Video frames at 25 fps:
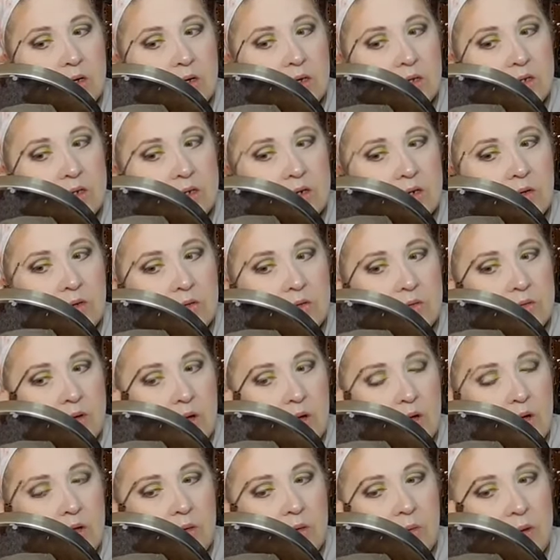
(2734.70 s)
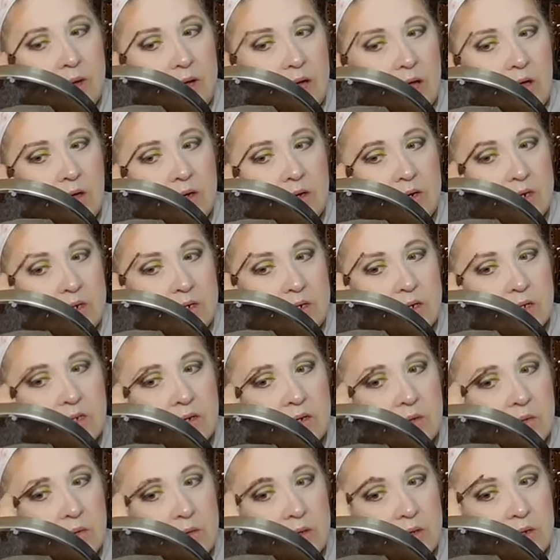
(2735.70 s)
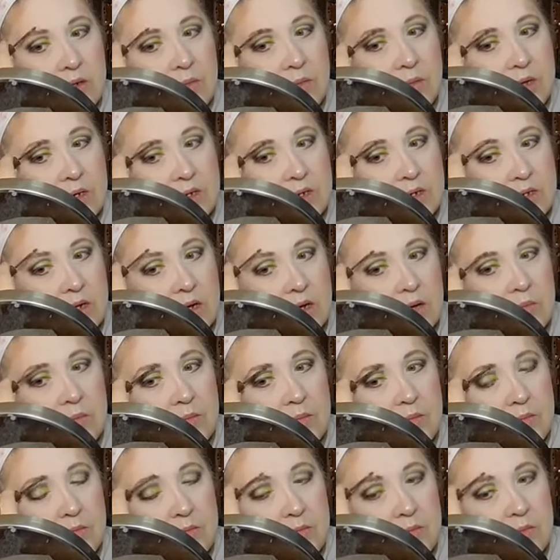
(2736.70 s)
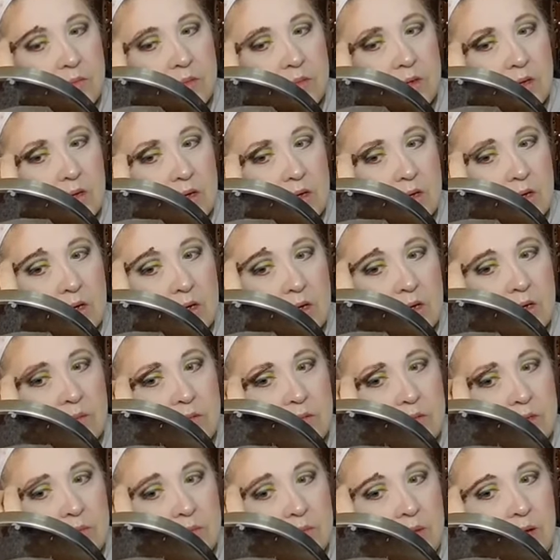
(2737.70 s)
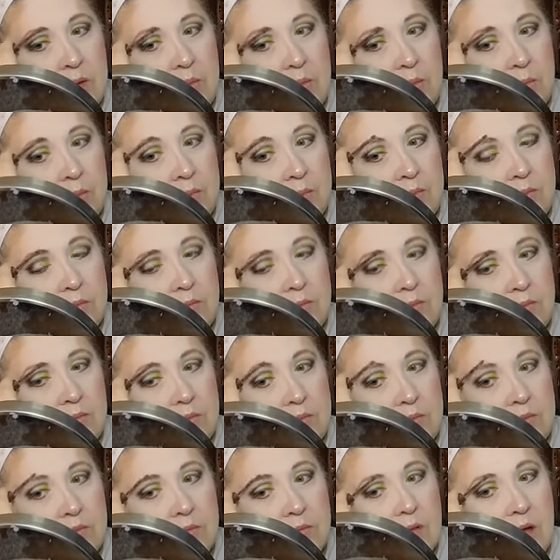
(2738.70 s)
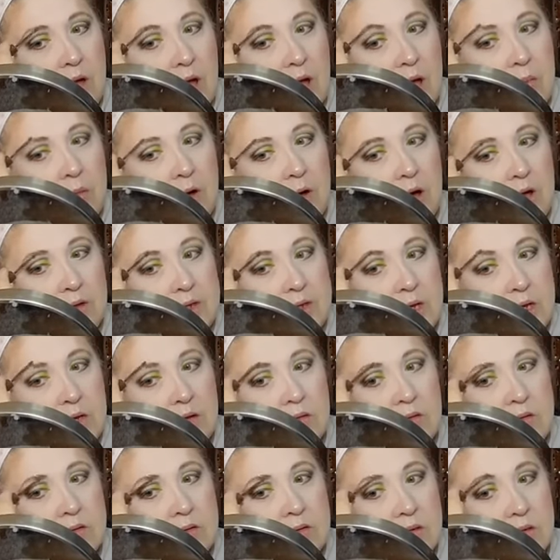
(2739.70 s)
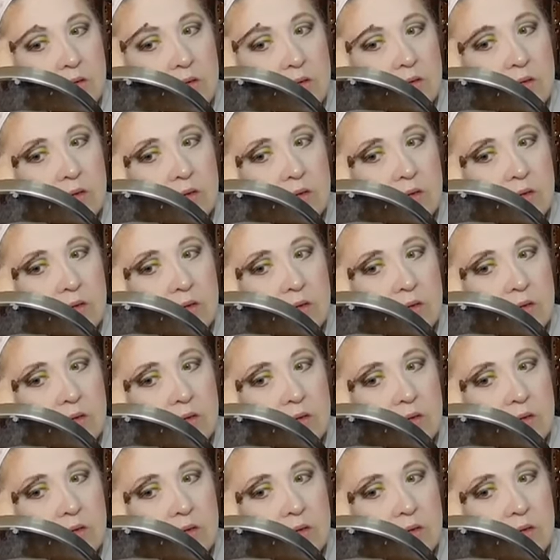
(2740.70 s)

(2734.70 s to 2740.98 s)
Because it goes all the way out and it doesn't really mess up my eyebrow tails.